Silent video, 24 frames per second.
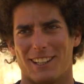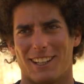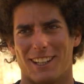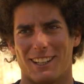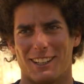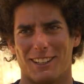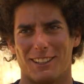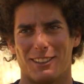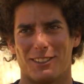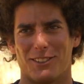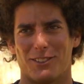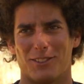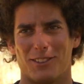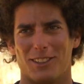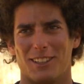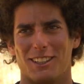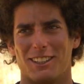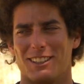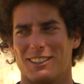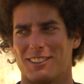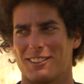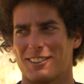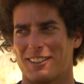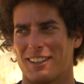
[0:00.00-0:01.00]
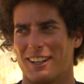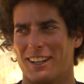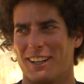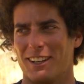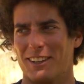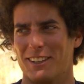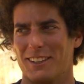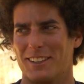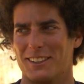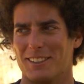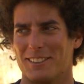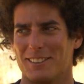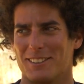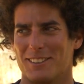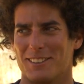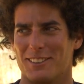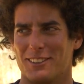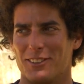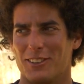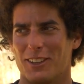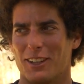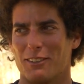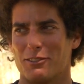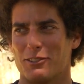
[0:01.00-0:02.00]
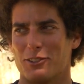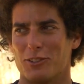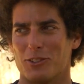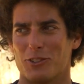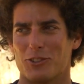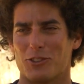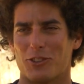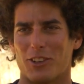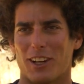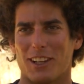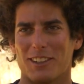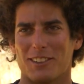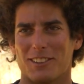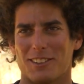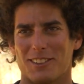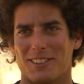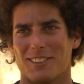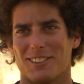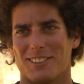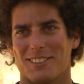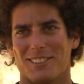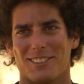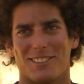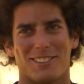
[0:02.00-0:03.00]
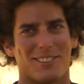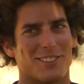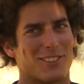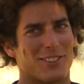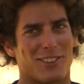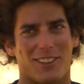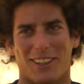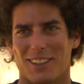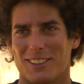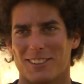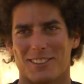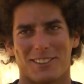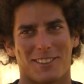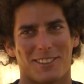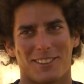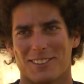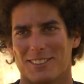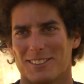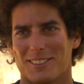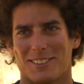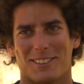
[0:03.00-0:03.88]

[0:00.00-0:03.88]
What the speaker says: Like, it's really scary. You have to trust. trust.